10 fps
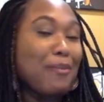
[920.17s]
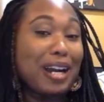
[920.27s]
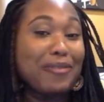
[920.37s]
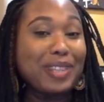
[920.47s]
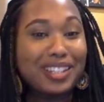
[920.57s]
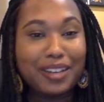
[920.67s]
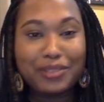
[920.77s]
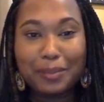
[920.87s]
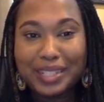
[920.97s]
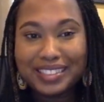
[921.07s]
But I really
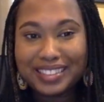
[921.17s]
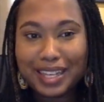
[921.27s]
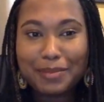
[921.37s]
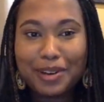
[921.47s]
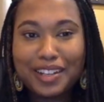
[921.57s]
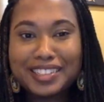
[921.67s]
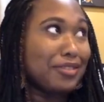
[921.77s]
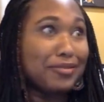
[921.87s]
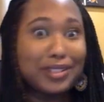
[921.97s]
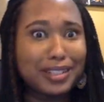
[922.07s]
love the pieces I bought
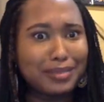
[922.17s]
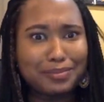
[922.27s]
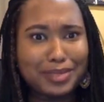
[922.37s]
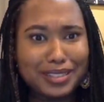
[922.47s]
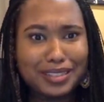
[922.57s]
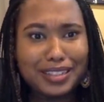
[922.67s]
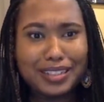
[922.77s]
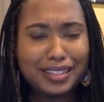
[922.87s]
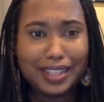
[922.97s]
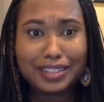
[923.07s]
and really Miss
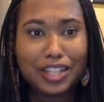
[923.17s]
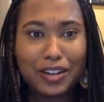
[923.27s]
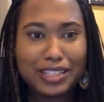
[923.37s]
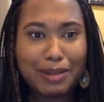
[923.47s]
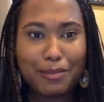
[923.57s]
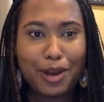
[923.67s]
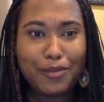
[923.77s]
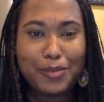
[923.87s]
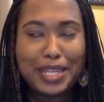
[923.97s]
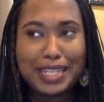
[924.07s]
Denise, like shout out to my
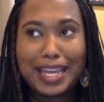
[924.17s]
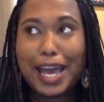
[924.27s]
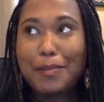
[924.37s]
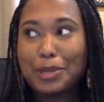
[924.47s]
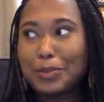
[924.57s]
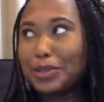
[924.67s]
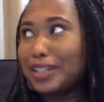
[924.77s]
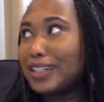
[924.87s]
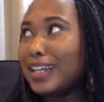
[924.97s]
mom for making it happen, but